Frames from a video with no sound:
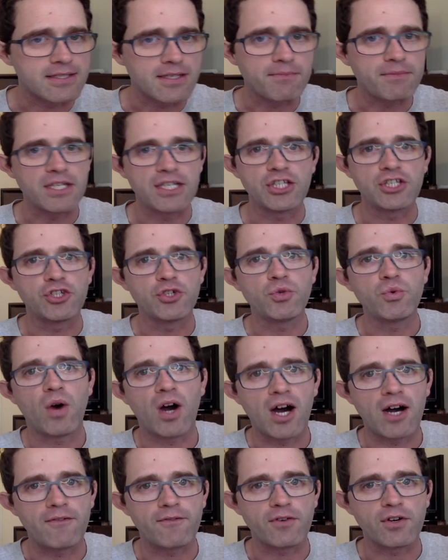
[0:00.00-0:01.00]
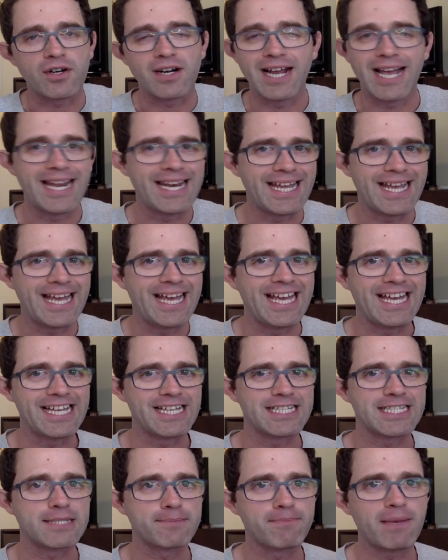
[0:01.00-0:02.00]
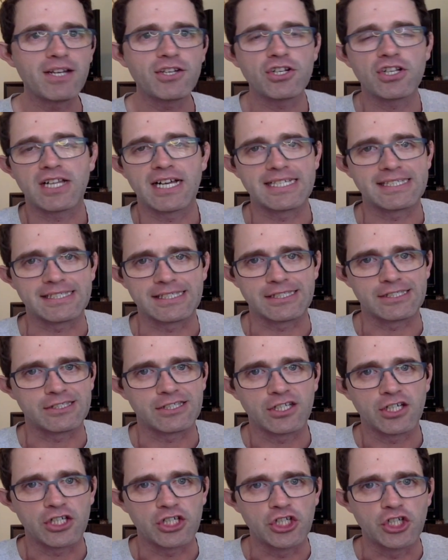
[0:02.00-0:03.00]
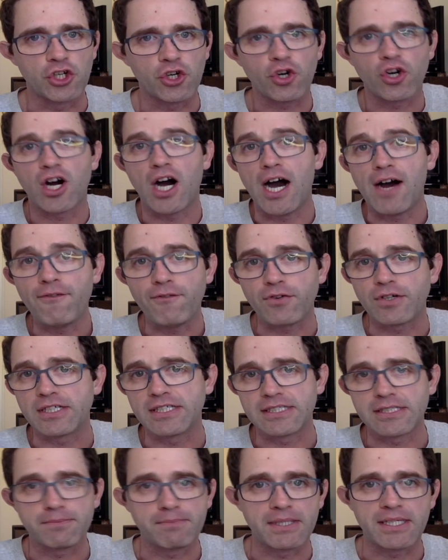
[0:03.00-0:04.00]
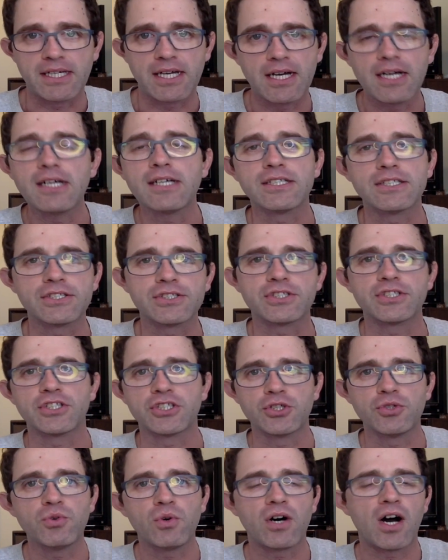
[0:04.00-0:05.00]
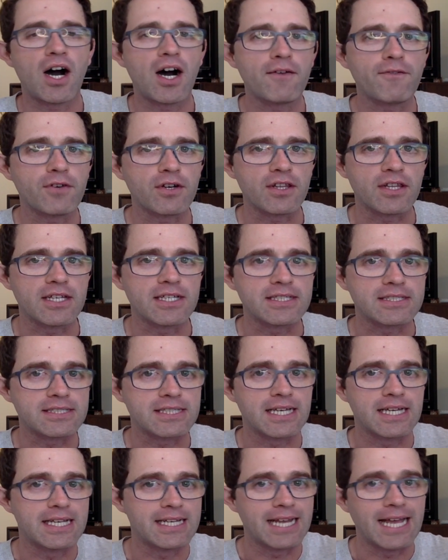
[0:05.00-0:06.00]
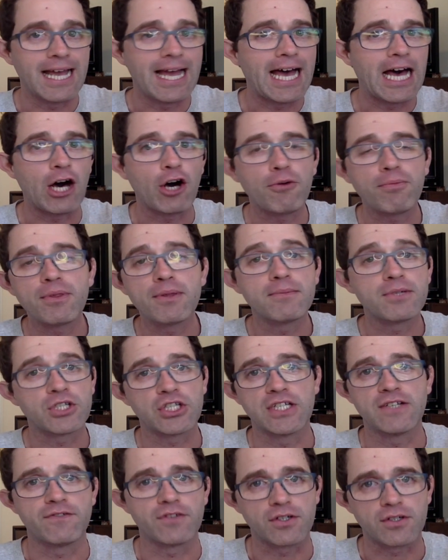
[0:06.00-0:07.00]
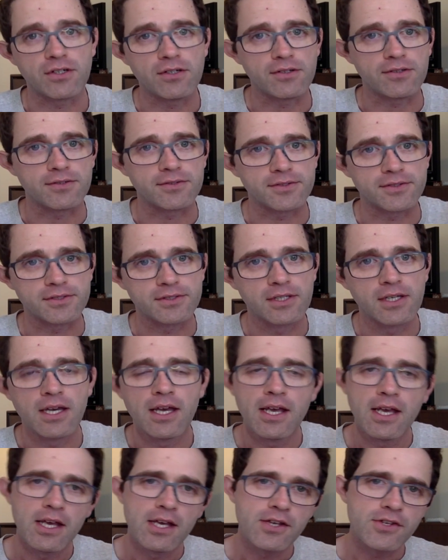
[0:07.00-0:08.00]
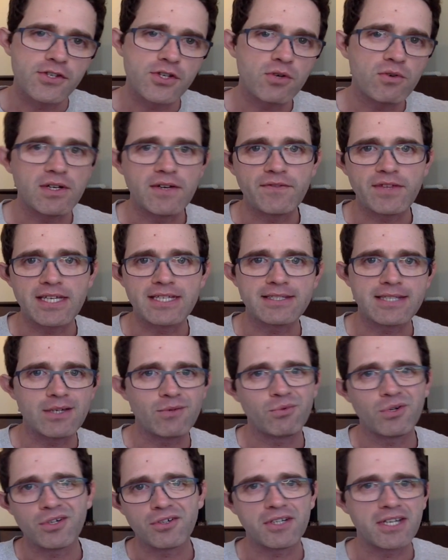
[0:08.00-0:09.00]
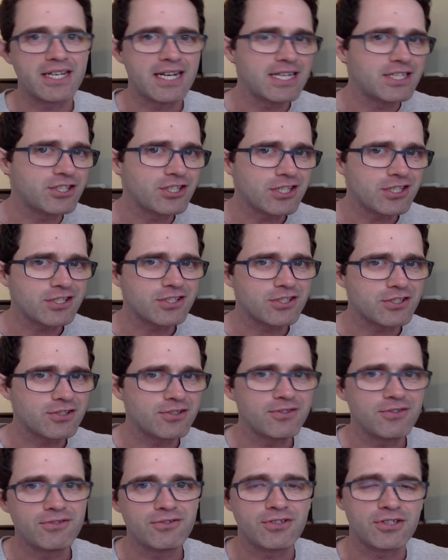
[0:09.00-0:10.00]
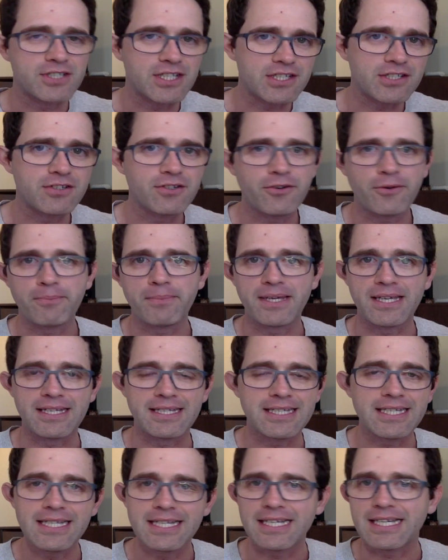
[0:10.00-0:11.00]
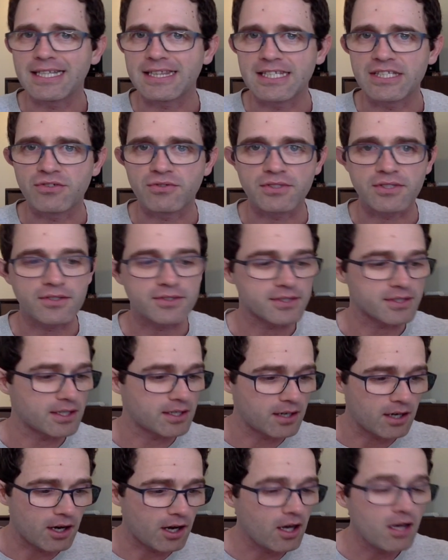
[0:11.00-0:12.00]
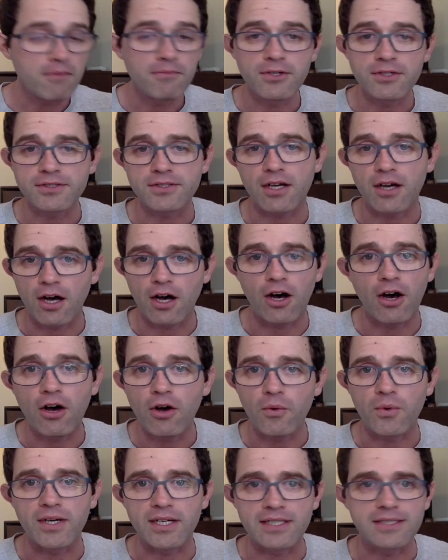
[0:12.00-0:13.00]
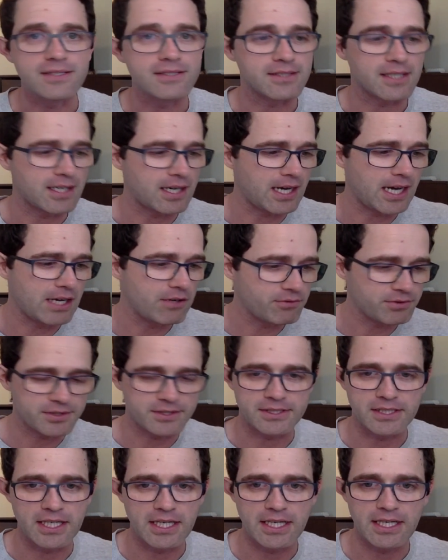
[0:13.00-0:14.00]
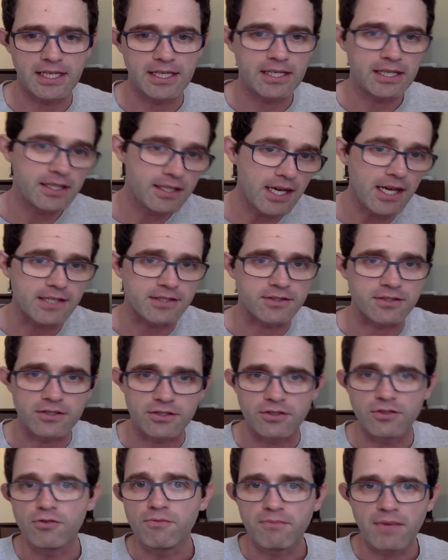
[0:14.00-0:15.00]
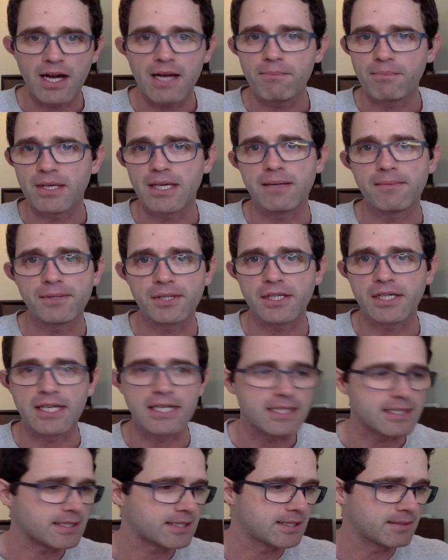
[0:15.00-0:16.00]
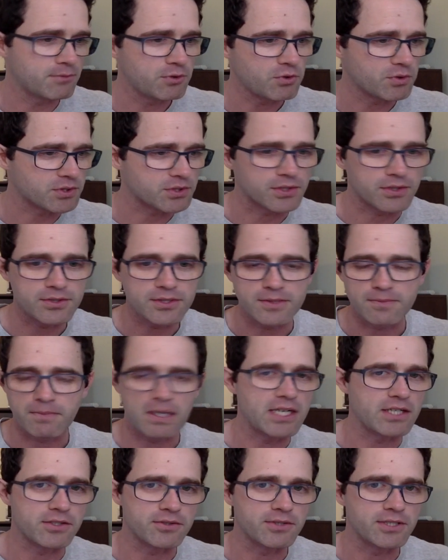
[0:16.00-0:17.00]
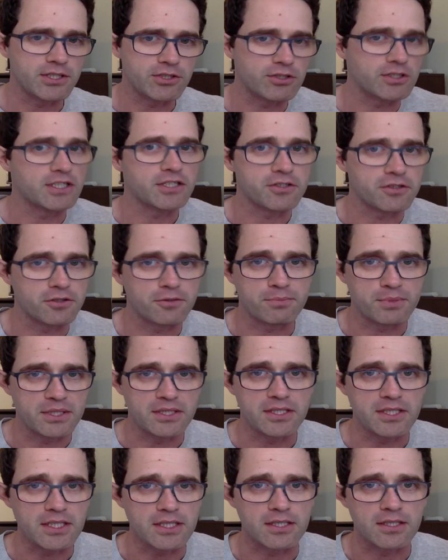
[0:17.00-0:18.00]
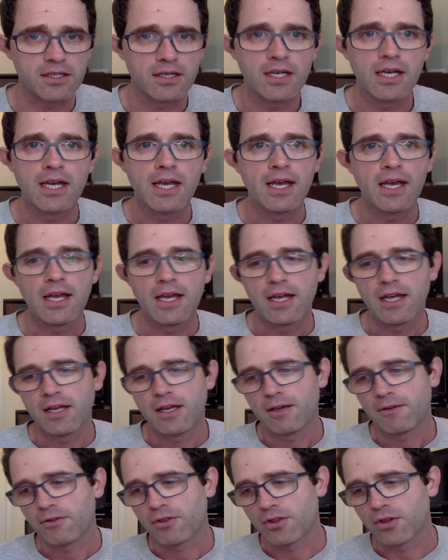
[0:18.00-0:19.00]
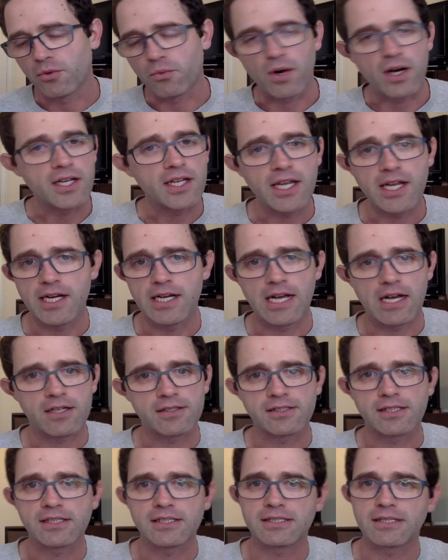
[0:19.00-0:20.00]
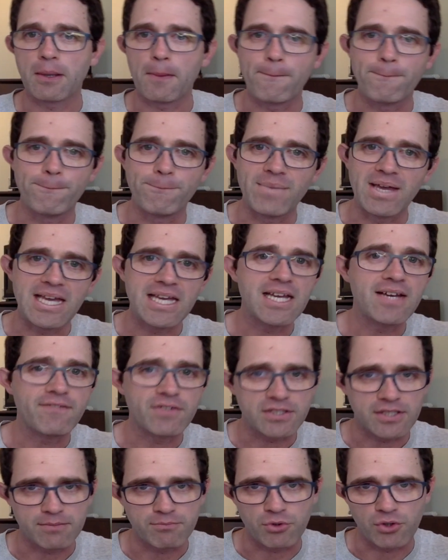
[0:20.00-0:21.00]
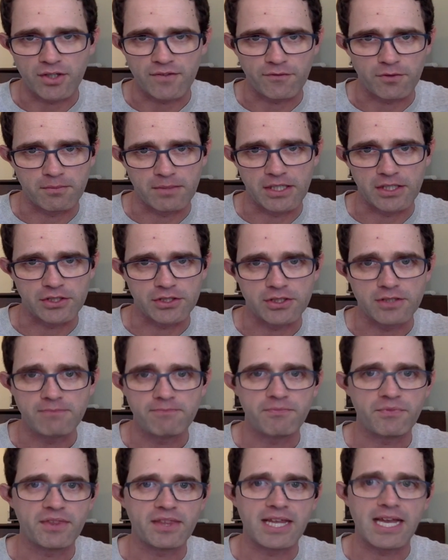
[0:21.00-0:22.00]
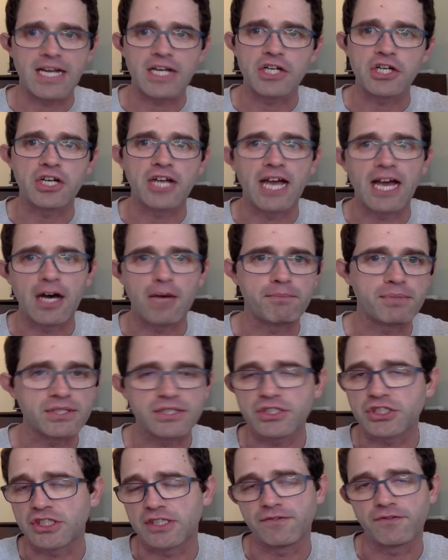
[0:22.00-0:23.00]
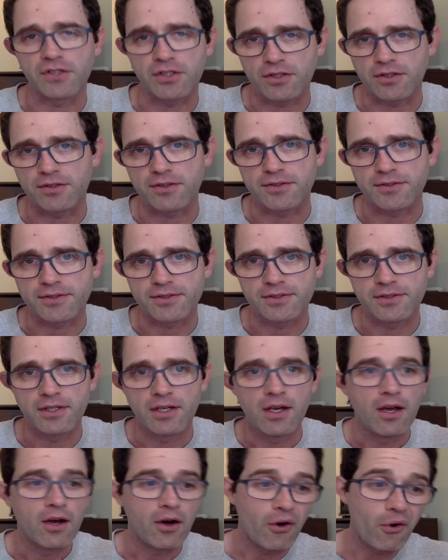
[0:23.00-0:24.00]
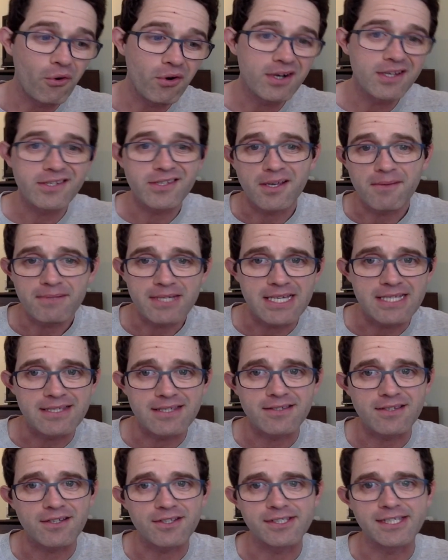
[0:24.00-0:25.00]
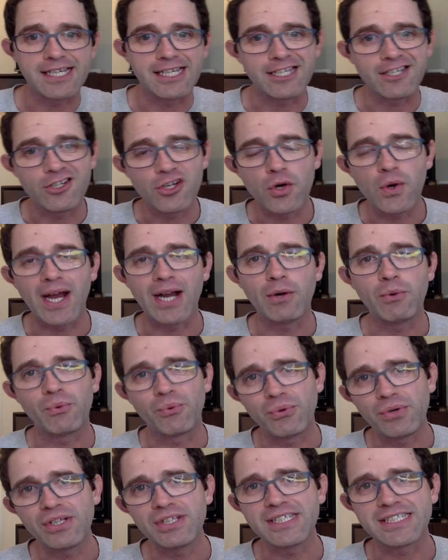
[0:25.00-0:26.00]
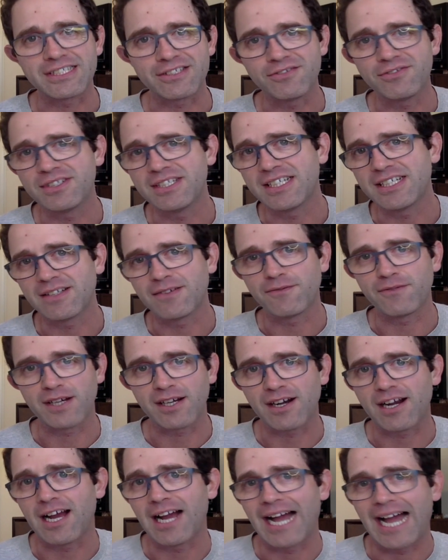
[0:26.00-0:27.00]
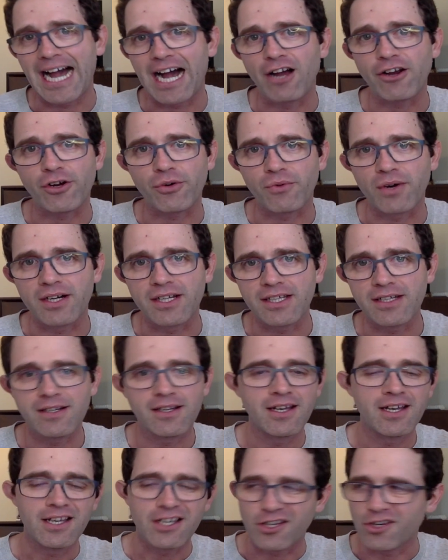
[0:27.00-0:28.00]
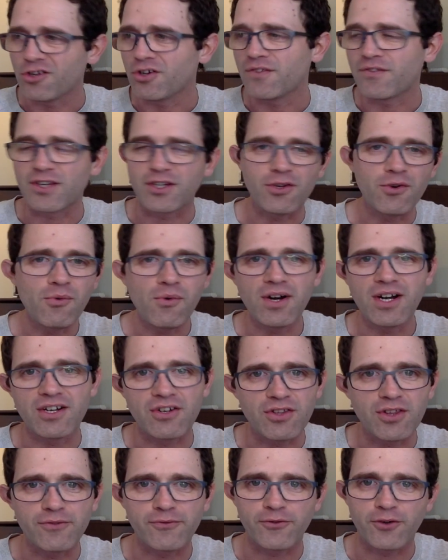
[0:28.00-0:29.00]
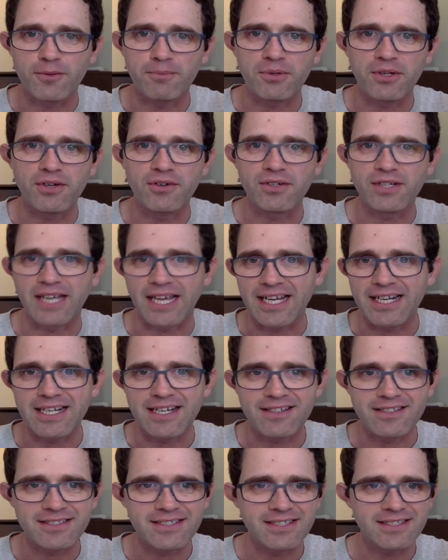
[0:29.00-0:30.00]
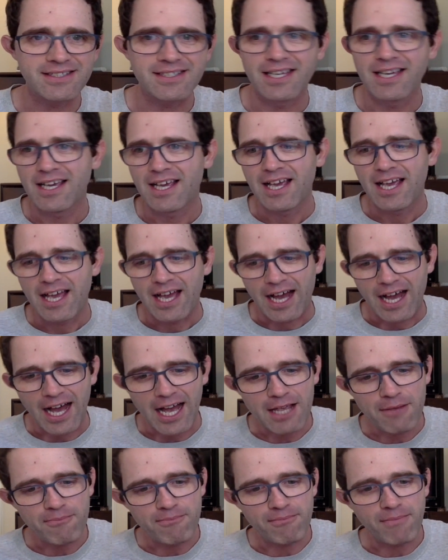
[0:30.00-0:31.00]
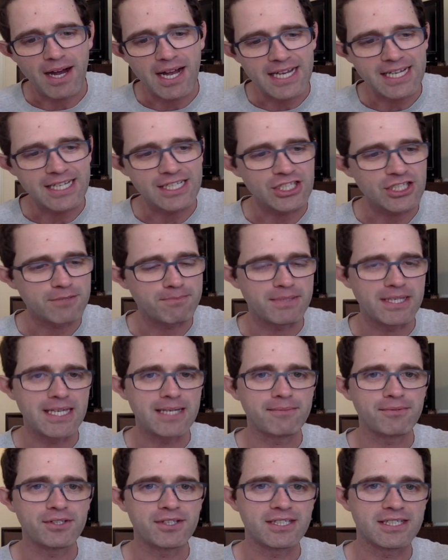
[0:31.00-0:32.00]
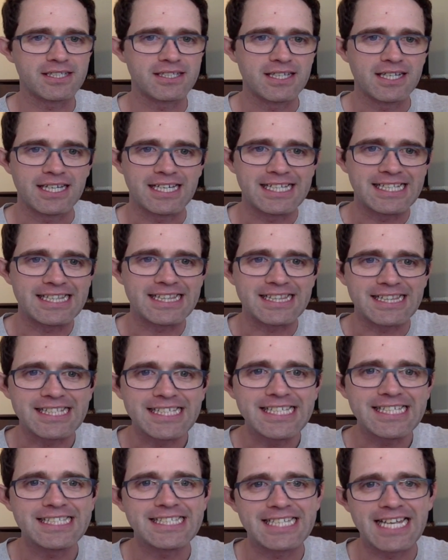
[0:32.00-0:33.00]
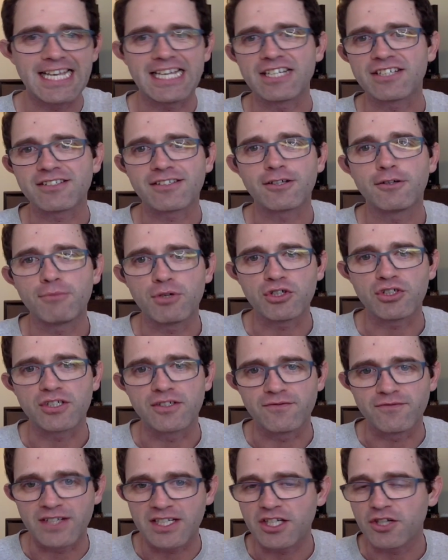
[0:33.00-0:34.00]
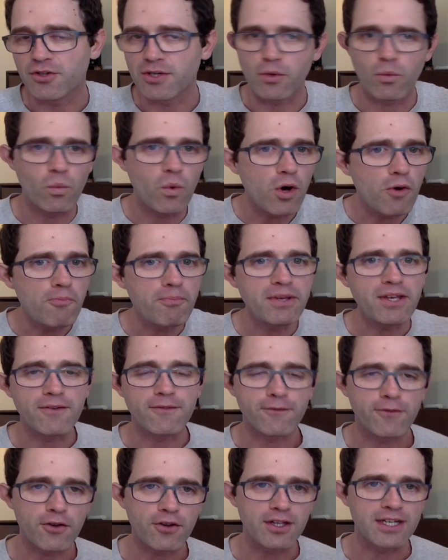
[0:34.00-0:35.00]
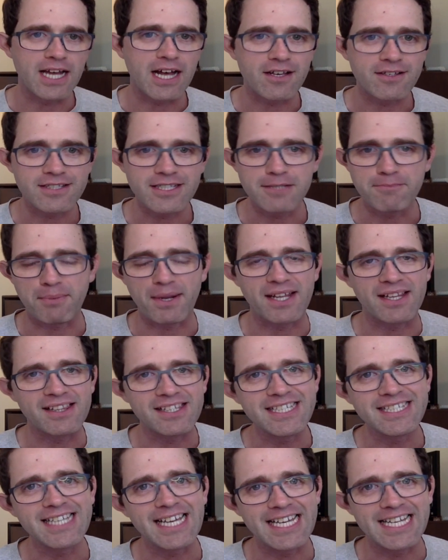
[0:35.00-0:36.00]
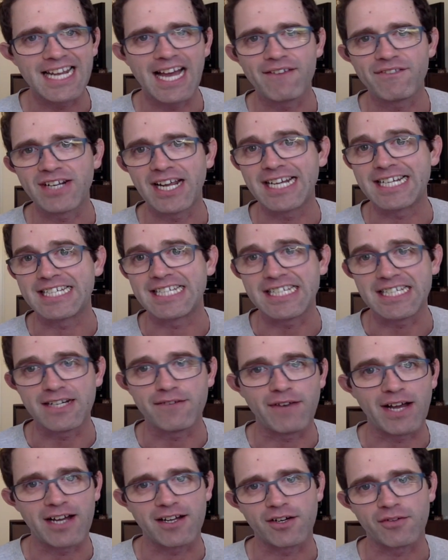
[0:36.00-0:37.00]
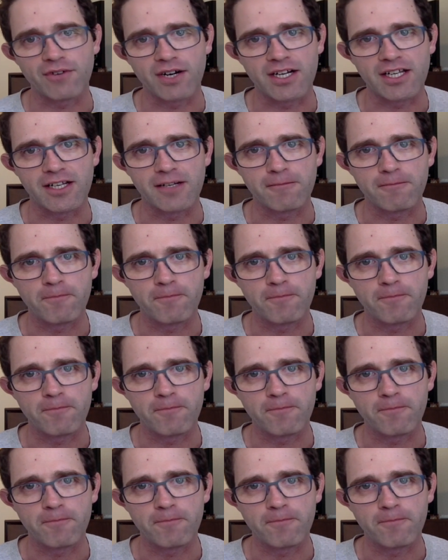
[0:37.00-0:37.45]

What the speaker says: something you offer, and it specializes your offerings because you offer this and help them achieve their goals. So if they say, well, can I just do traditional PT to get these results? Almost always, I will say, yes, you might be able to get similar results by doing traditional PT. The running gait analysis may give us some more information that could help us achieve your goals. Or in some cases, I'll say, I really do need to figure out how you're running. If you don't want to do the full-blown gait analysis, I might just be able to at least take a slow motion video. It won't be a full analysis, but at least I can have an idea of how you're running.